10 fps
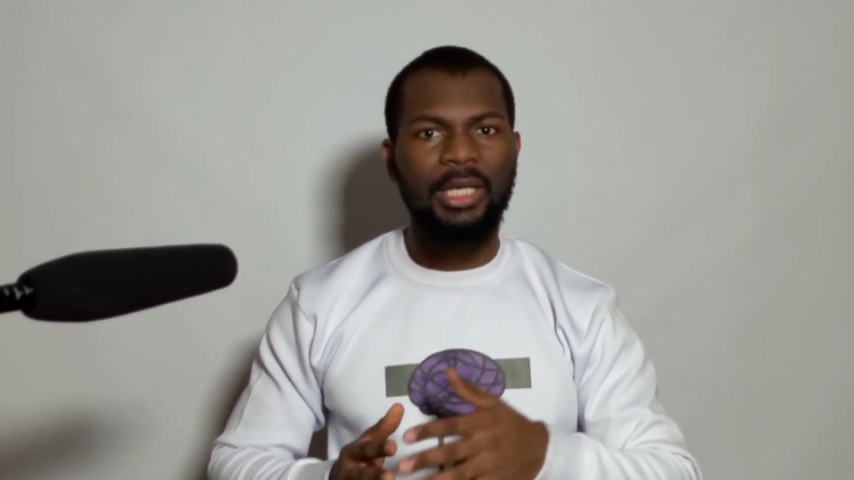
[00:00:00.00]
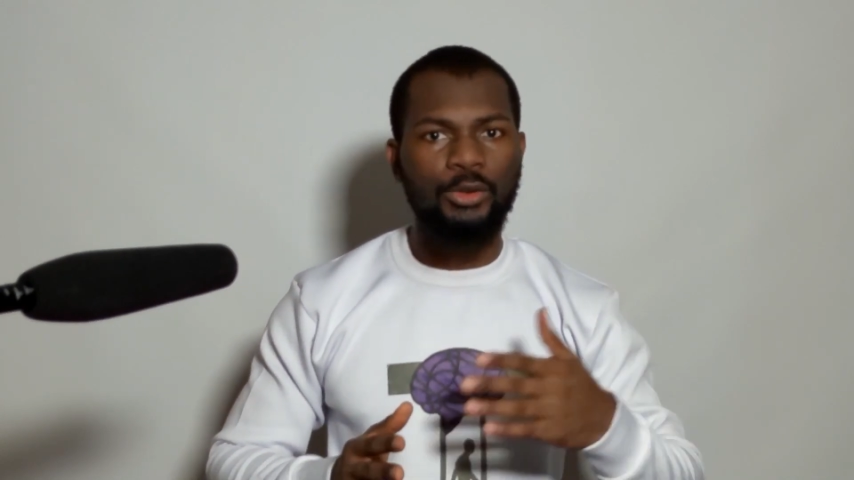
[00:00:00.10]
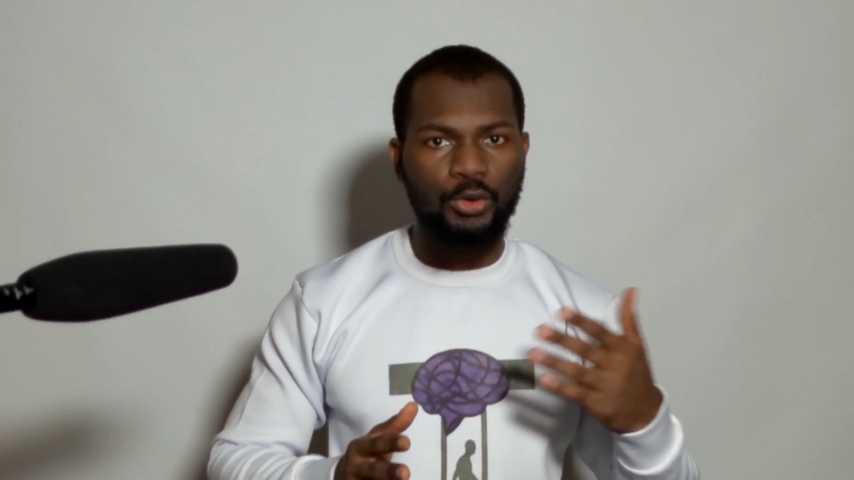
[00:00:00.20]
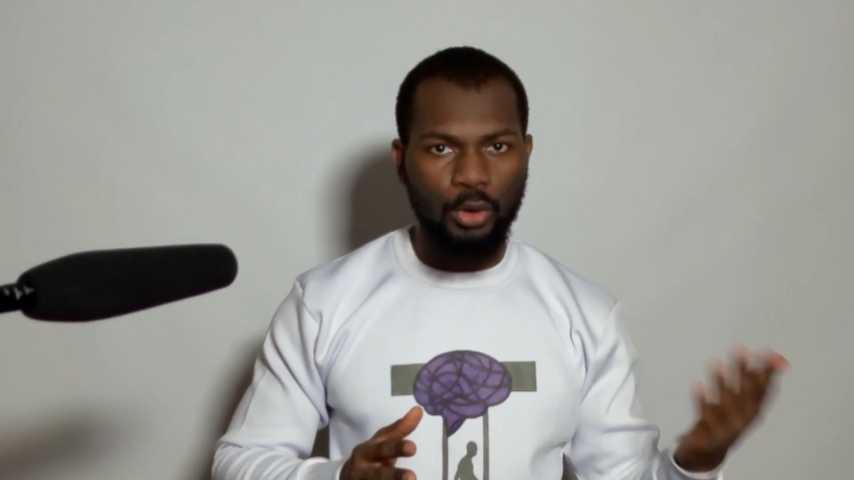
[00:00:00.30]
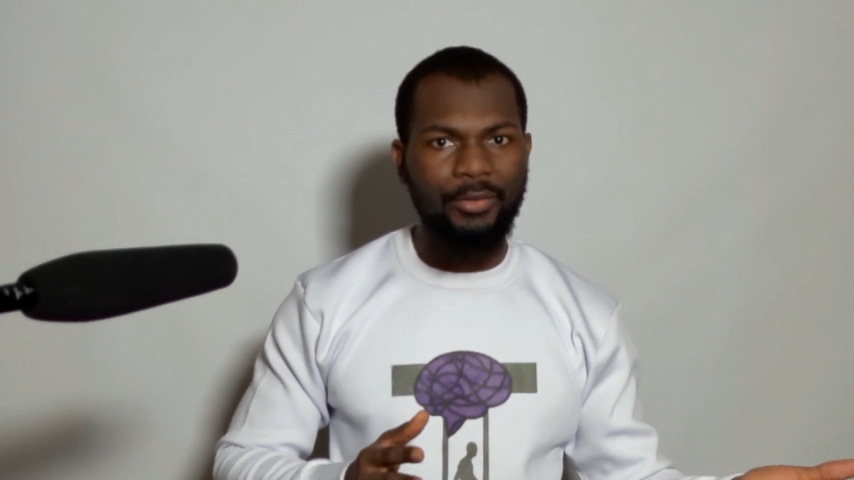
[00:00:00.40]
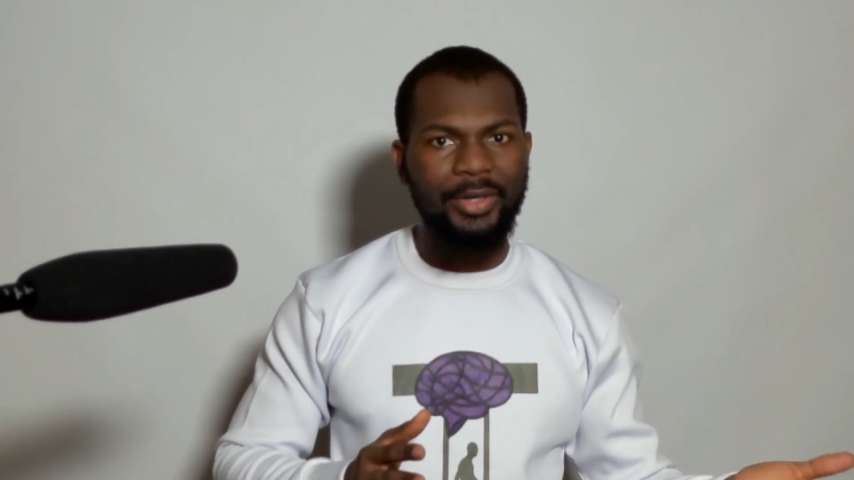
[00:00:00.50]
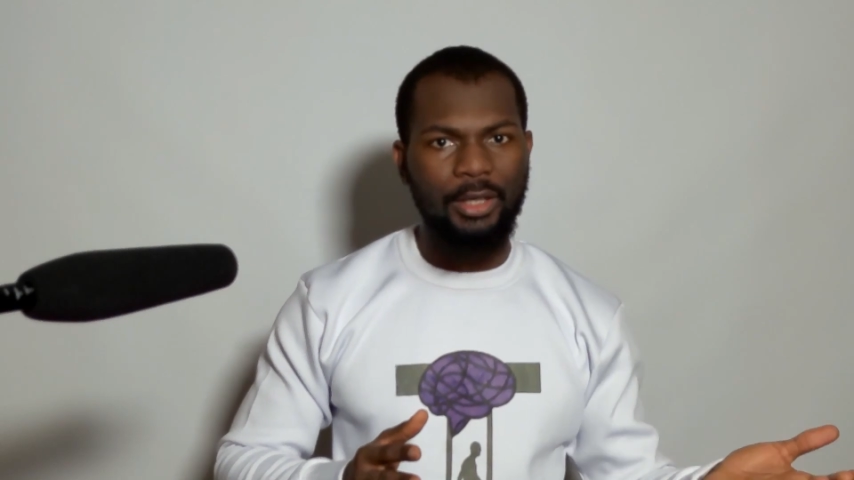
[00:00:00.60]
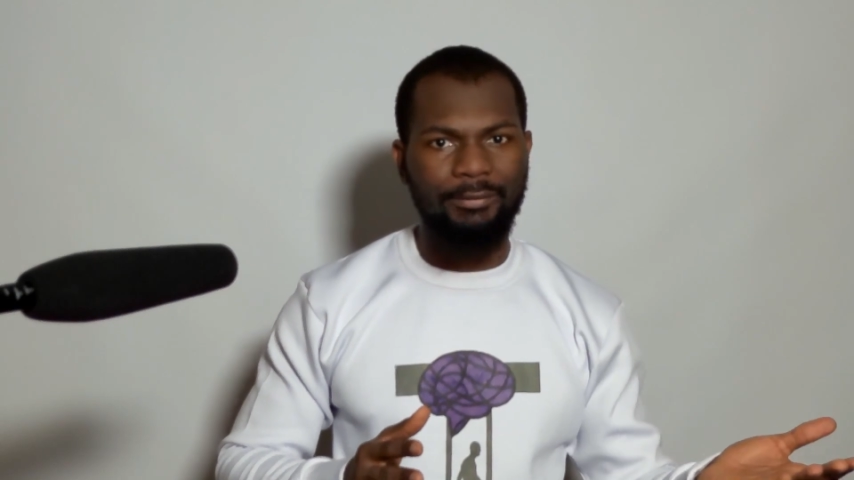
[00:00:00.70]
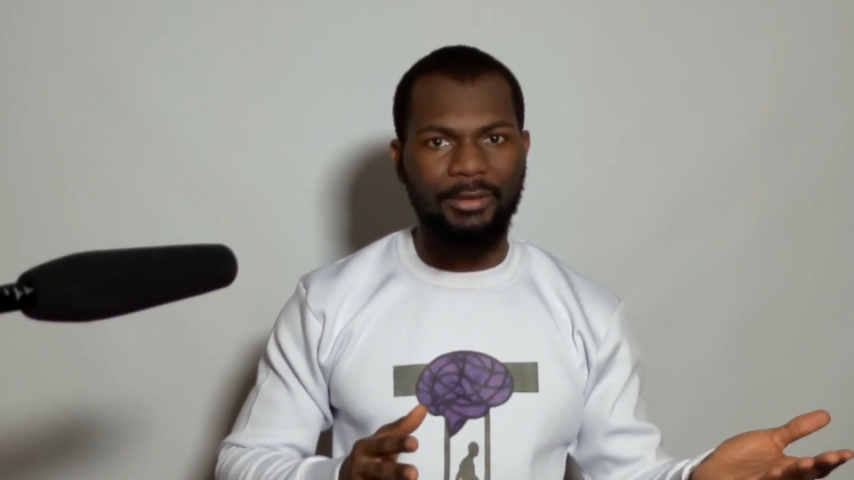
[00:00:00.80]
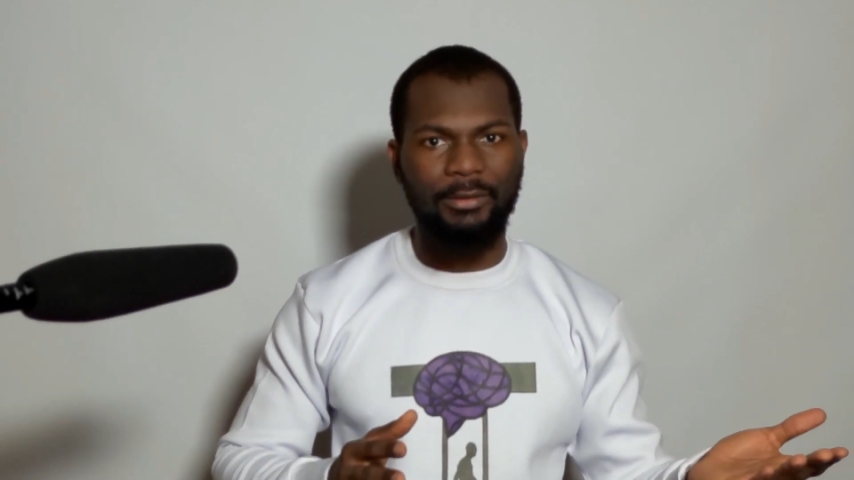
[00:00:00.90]
storing
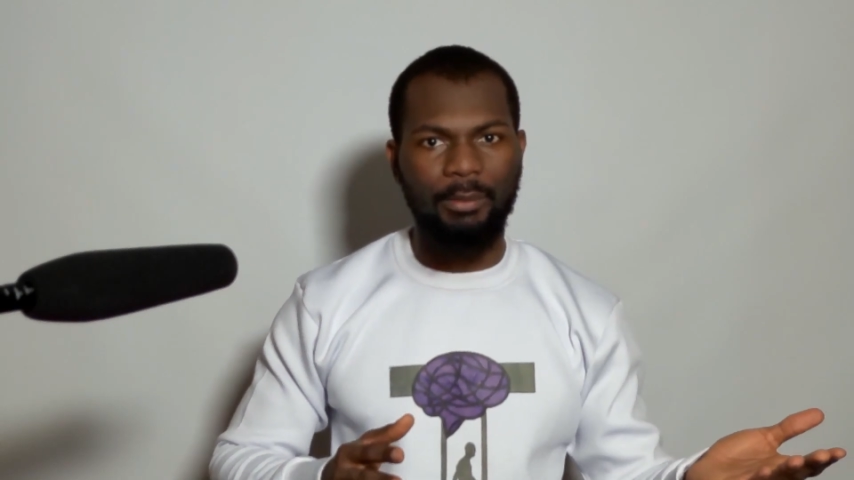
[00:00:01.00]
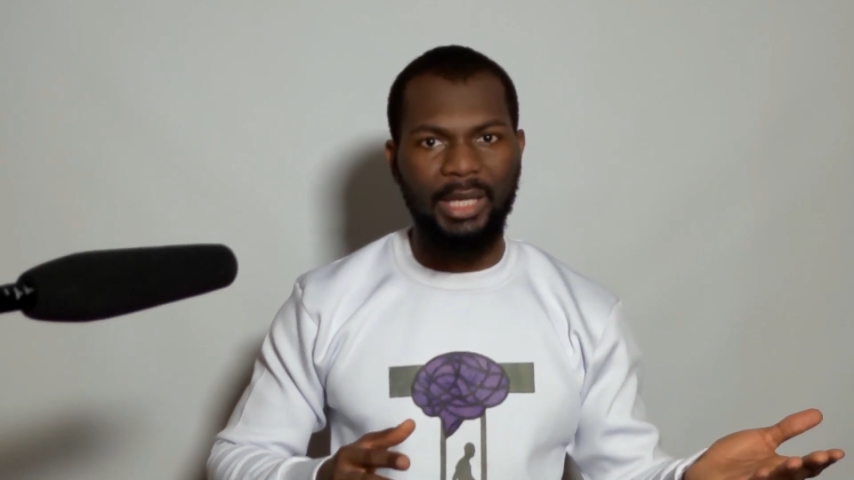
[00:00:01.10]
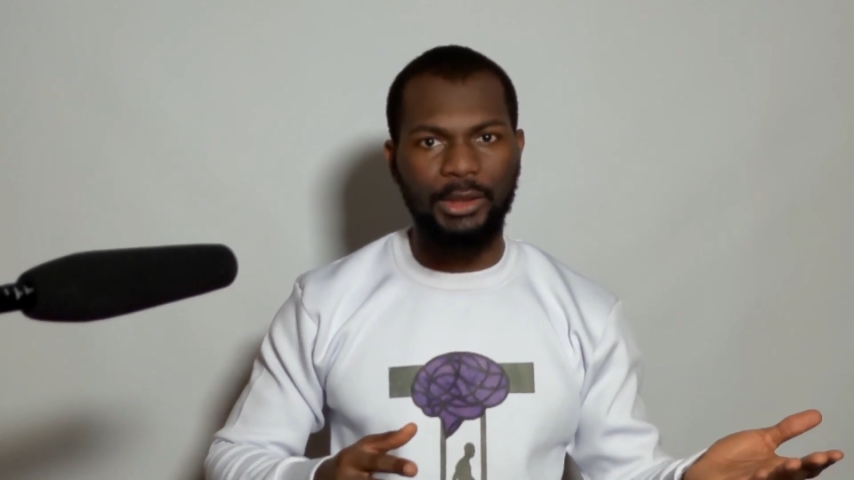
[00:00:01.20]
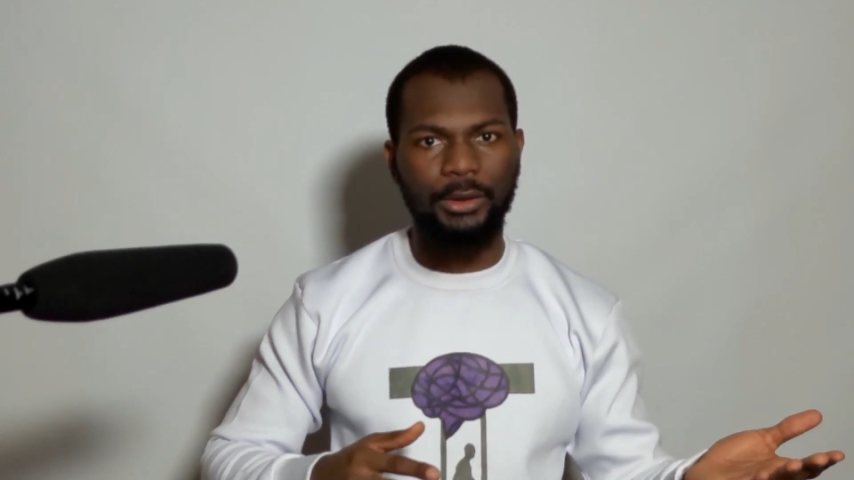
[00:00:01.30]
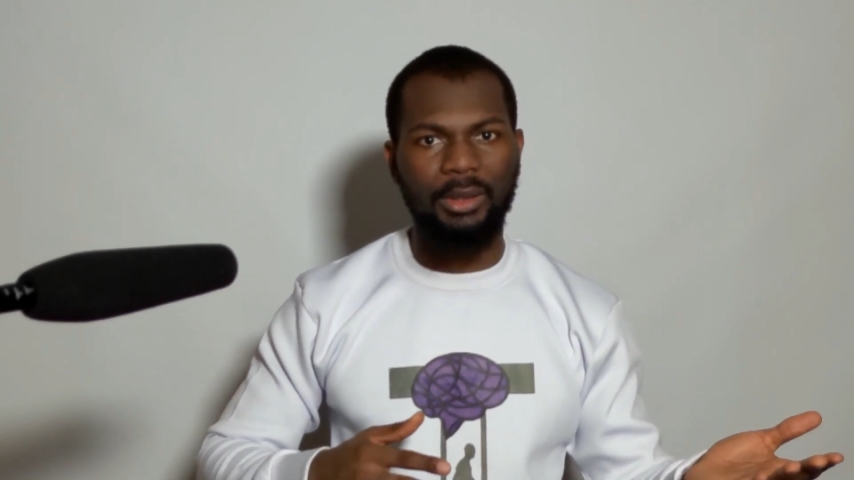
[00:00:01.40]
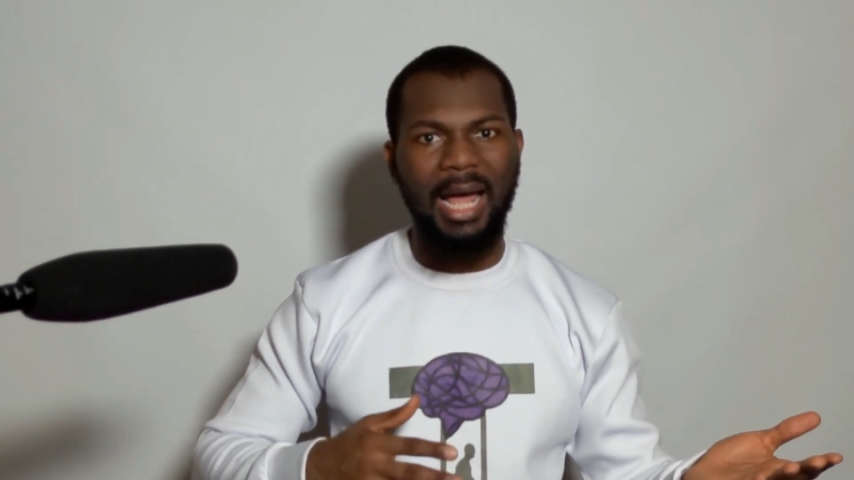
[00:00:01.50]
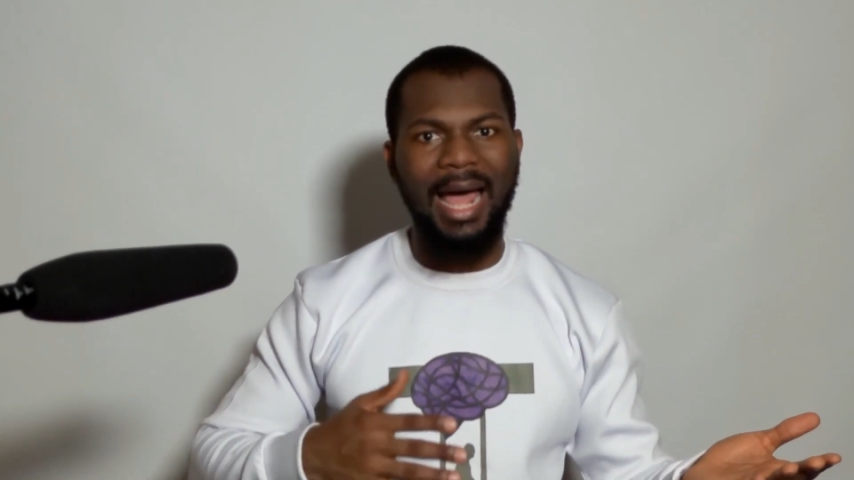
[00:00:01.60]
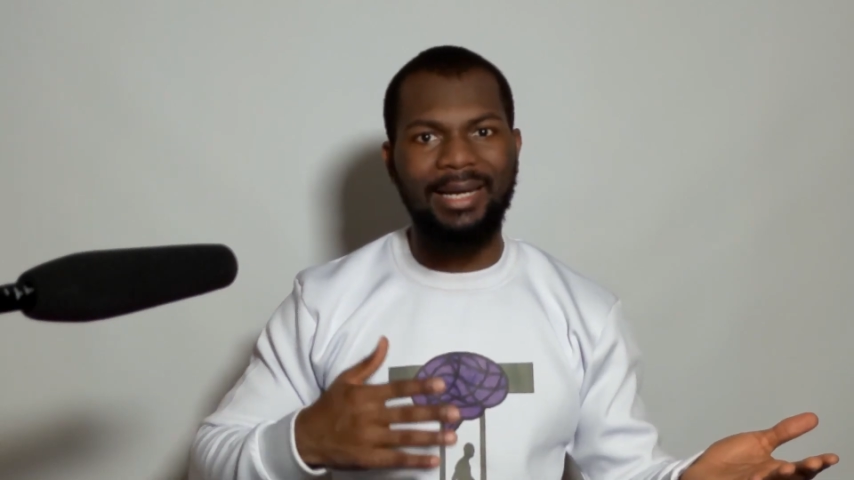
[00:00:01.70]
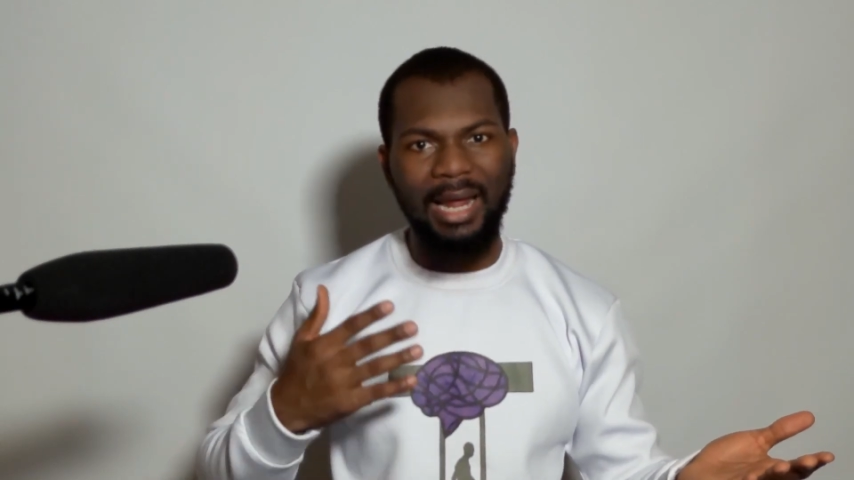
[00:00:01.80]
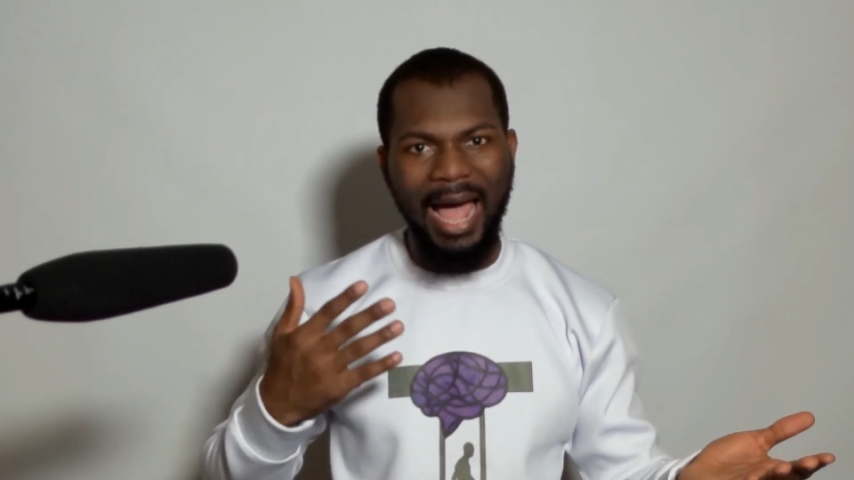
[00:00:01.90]
of information
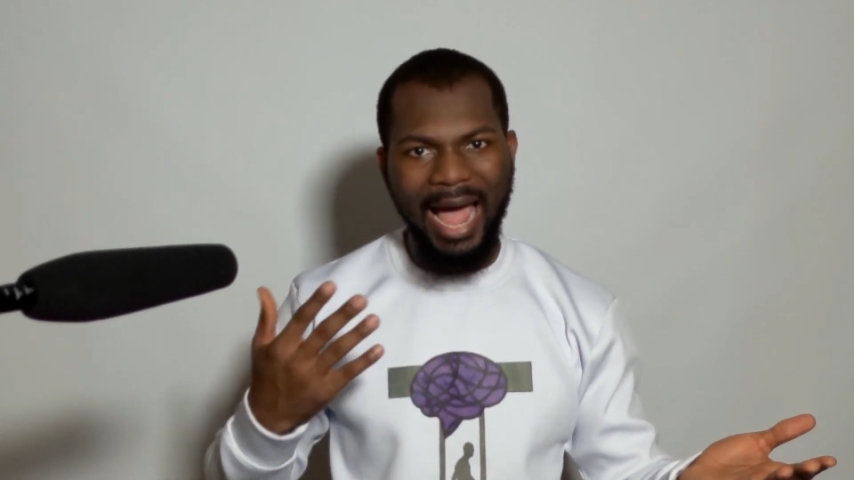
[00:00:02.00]
and